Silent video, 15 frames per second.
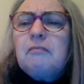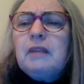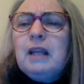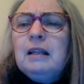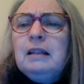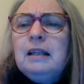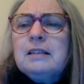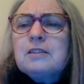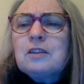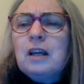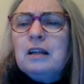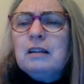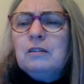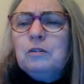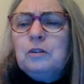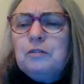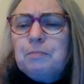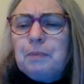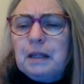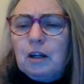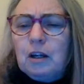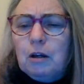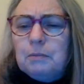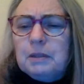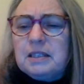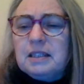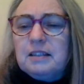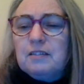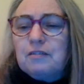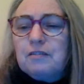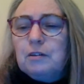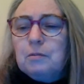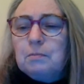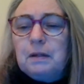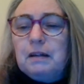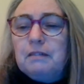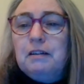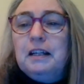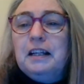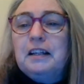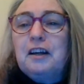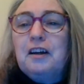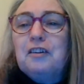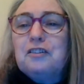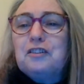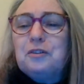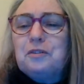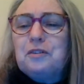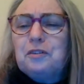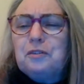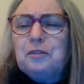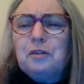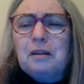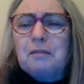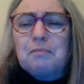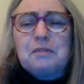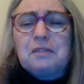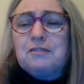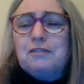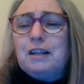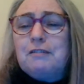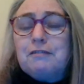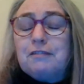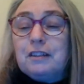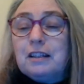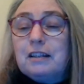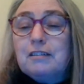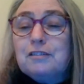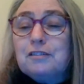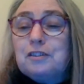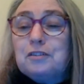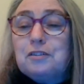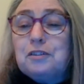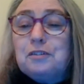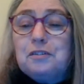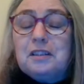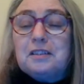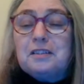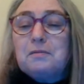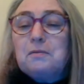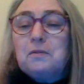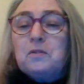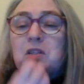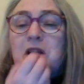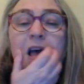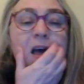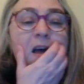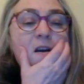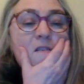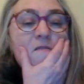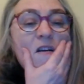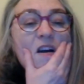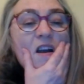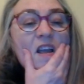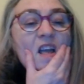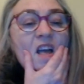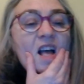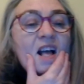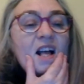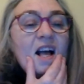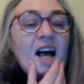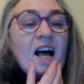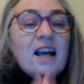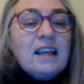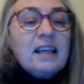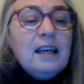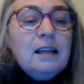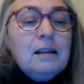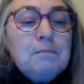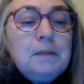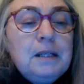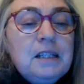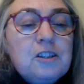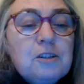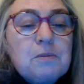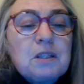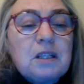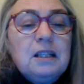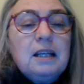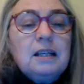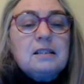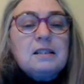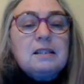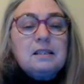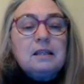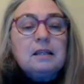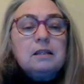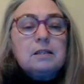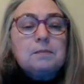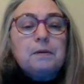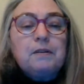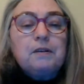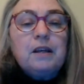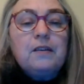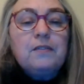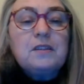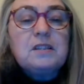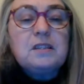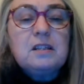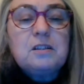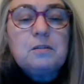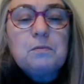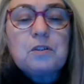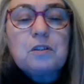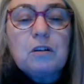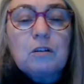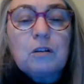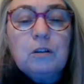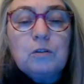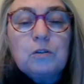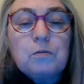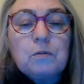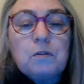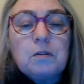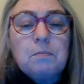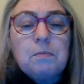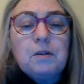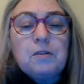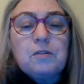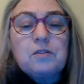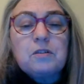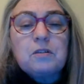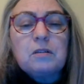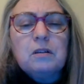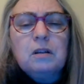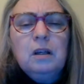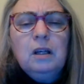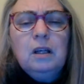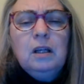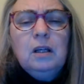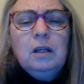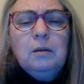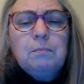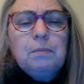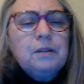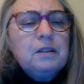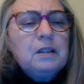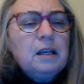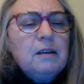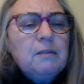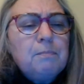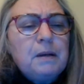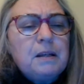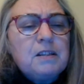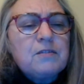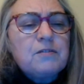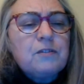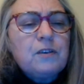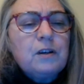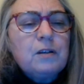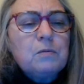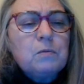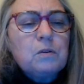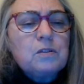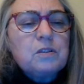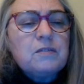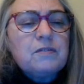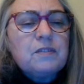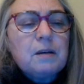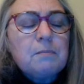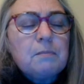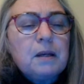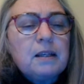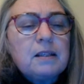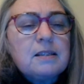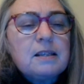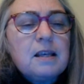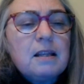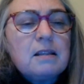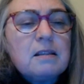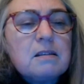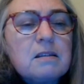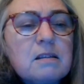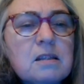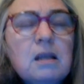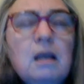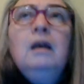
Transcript: I know you've been commenting through it, but I really can't do dreadful. I can't do two things at once. Right. Can mediums connect to spirit if the sitter was not close with the person, but their best friend was, if that makes sense?